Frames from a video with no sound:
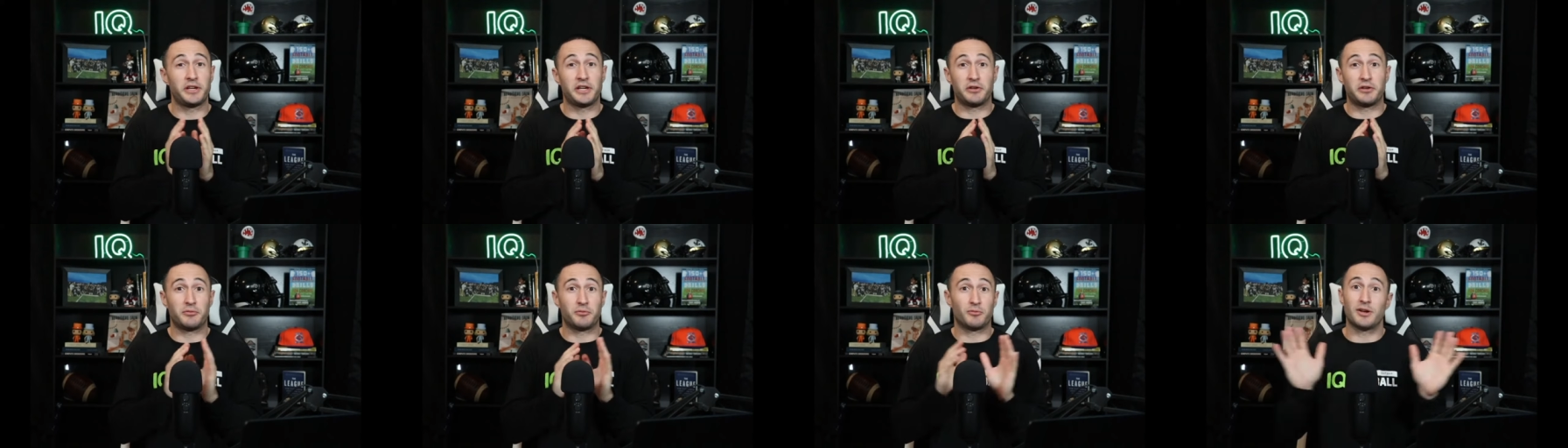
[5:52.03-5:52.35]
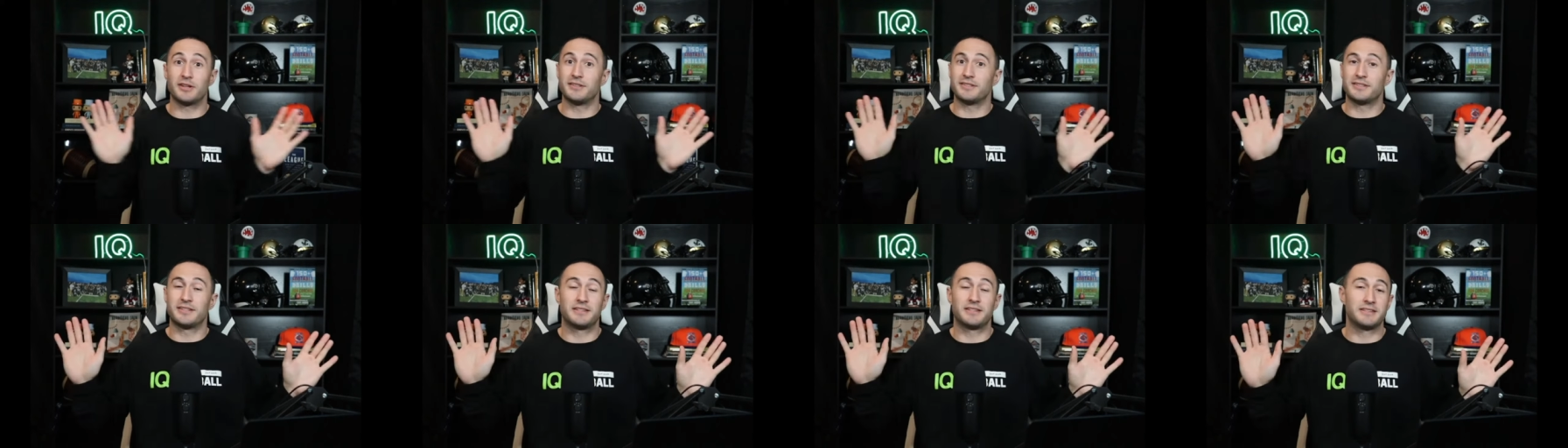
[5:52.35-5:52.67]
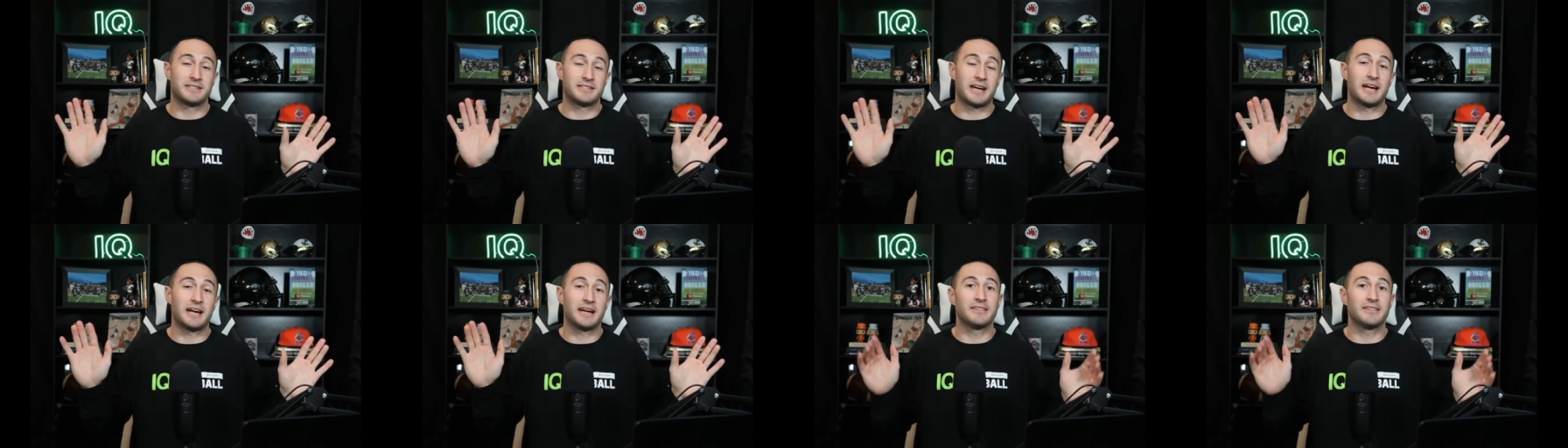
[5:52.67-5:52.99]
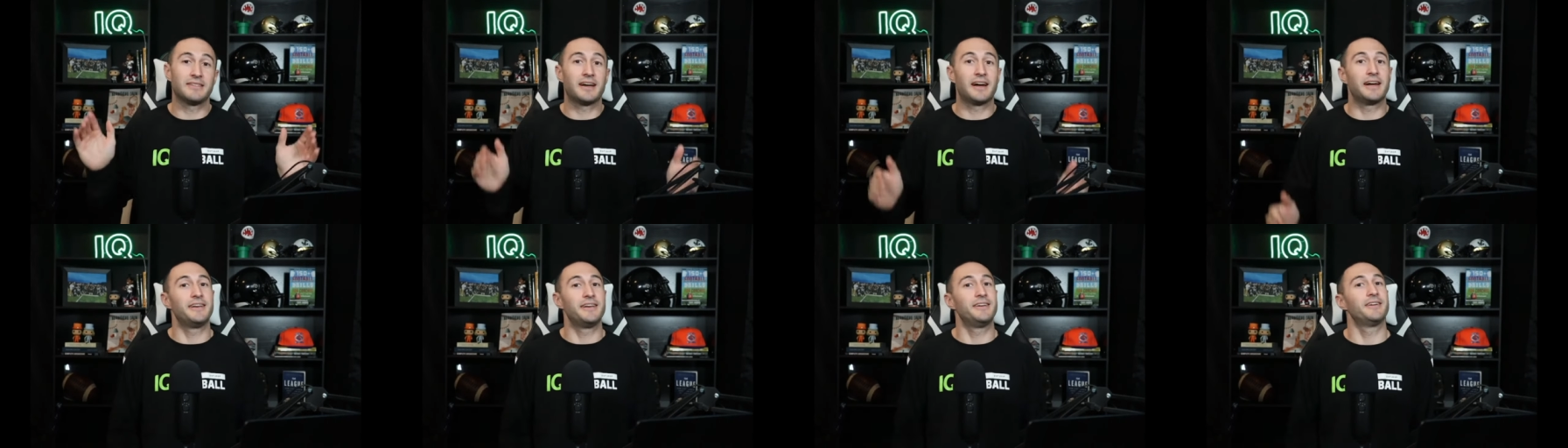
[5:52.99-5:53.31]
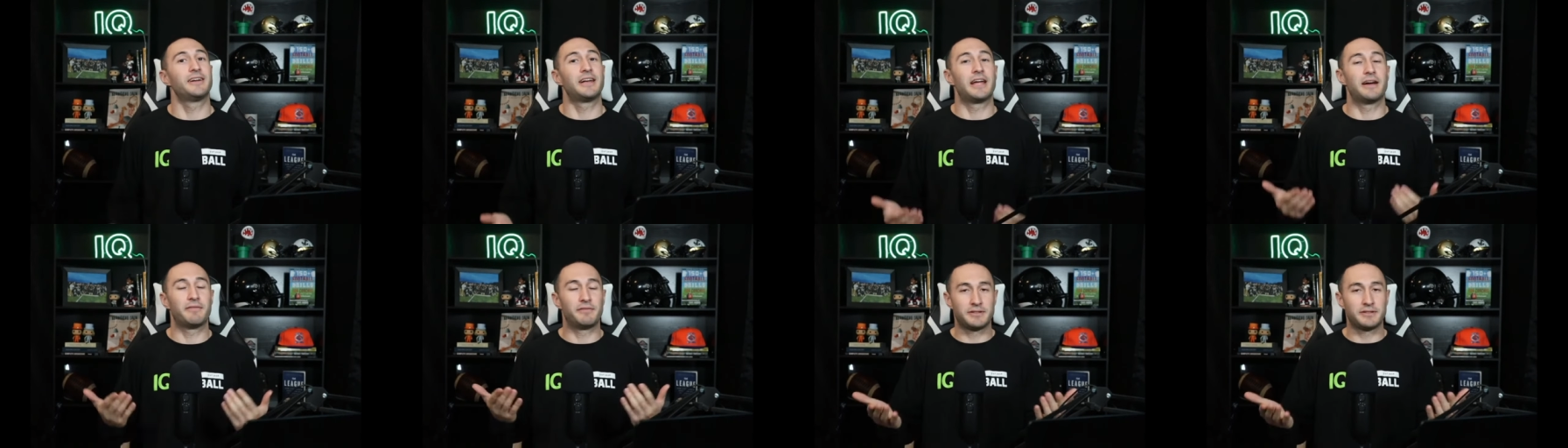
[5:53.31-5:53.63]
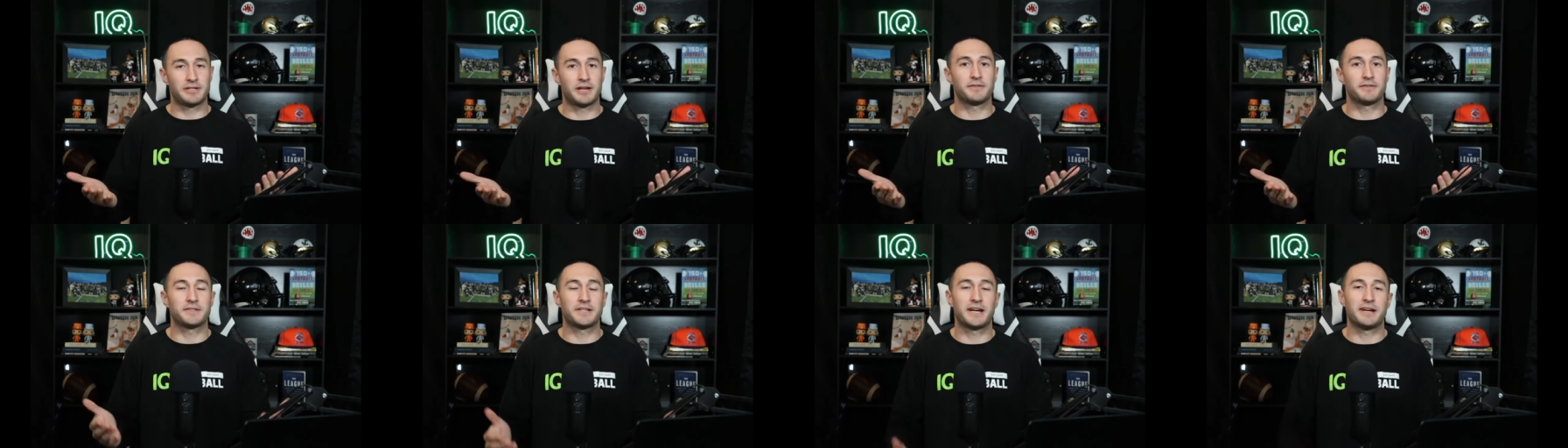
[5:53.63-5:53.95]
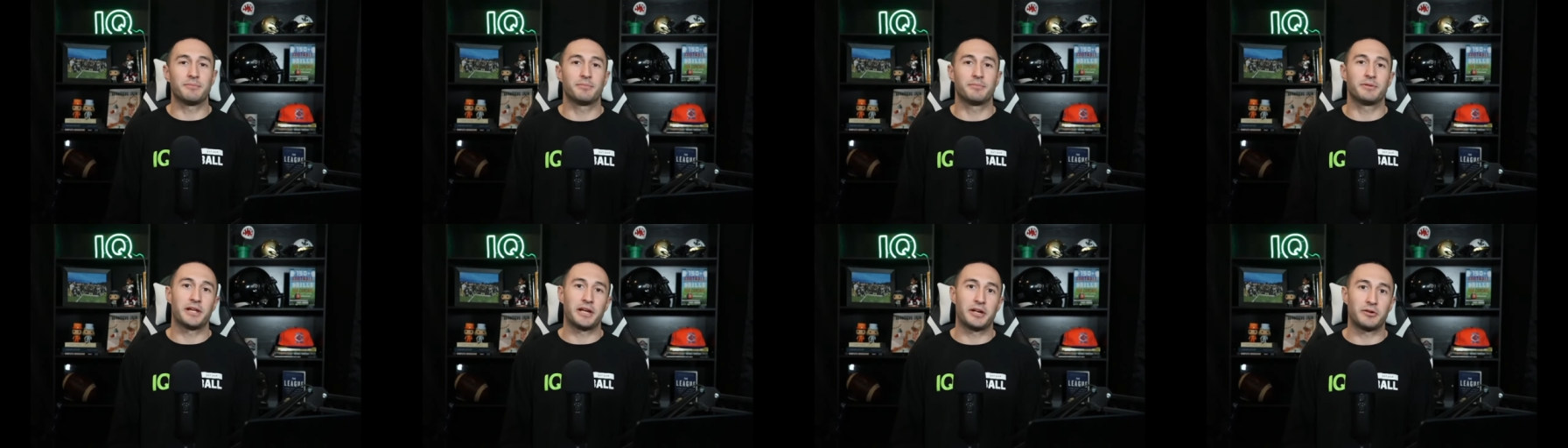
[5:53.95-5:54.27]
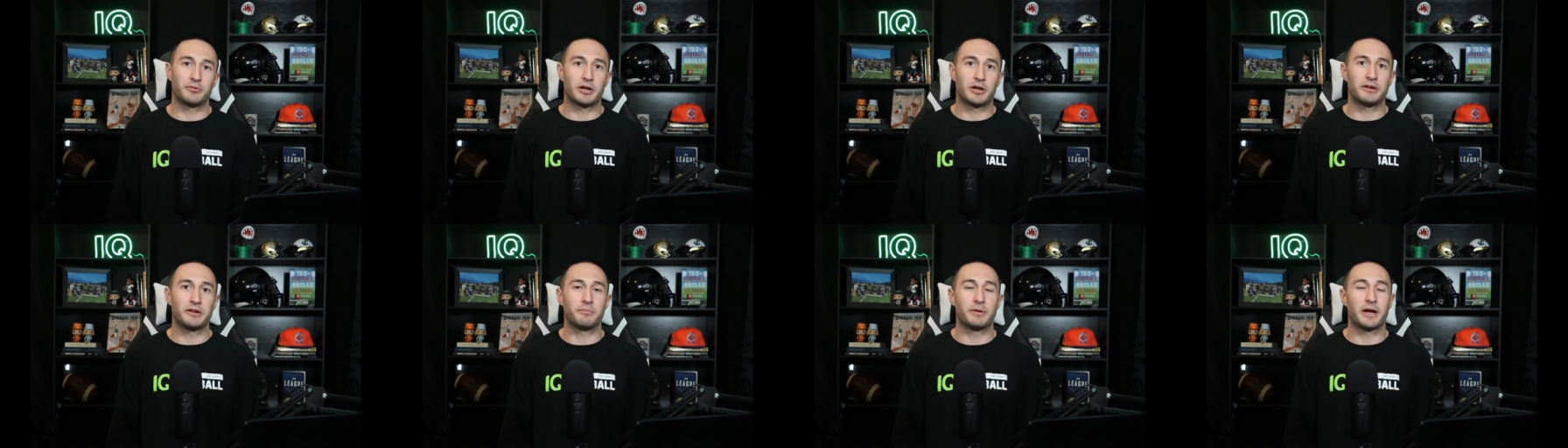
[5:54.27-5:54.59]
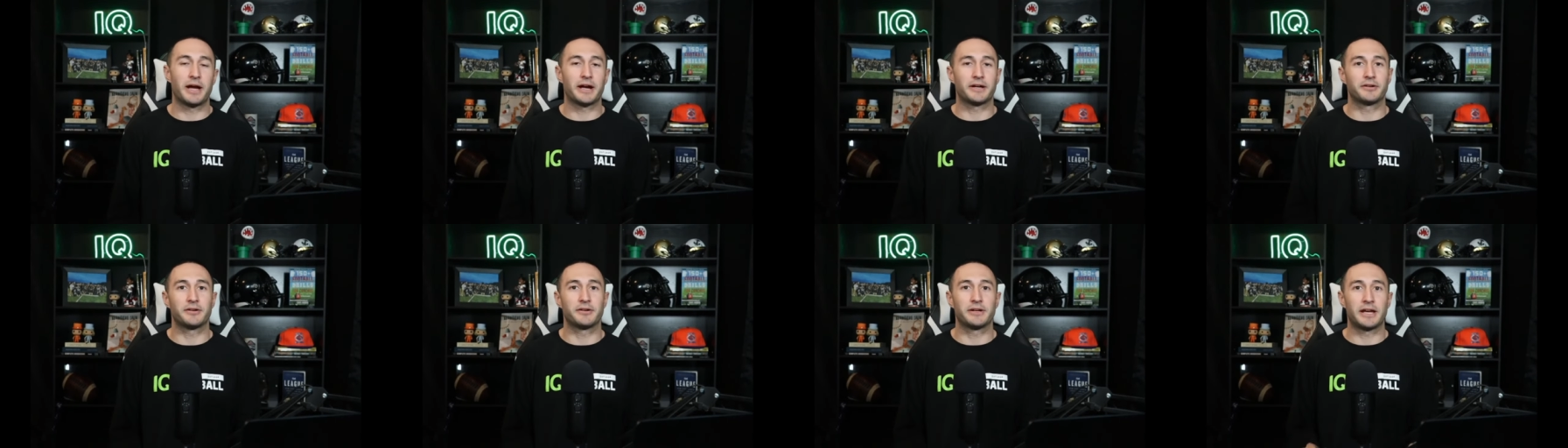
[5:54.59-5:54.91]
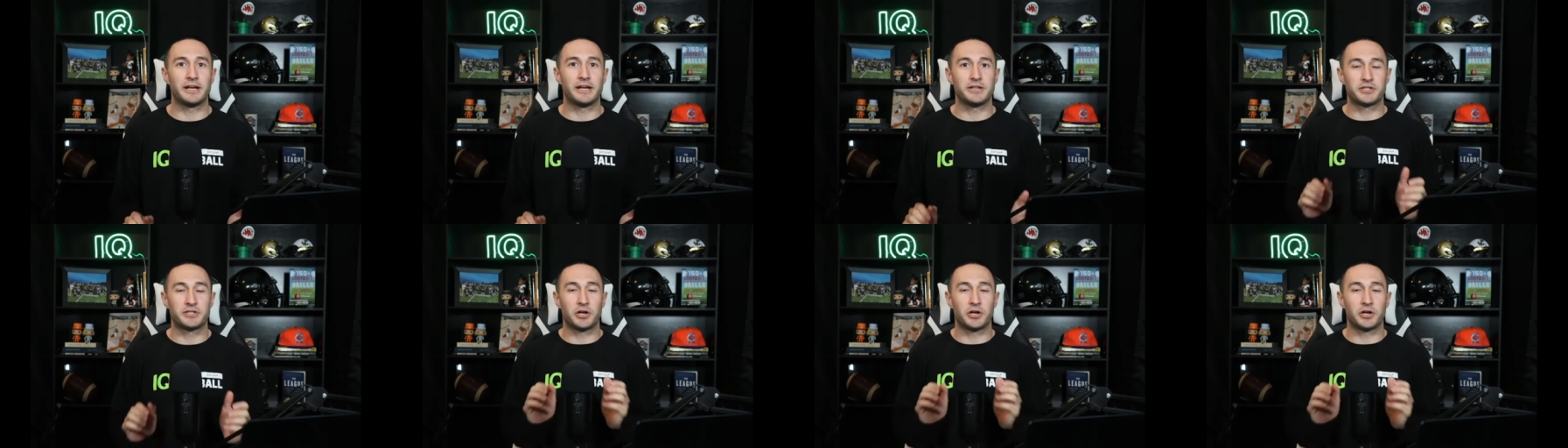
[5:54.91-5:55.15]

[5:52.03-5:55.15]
thing and run to the sideline, you're going to have a tough time playing running back, okay?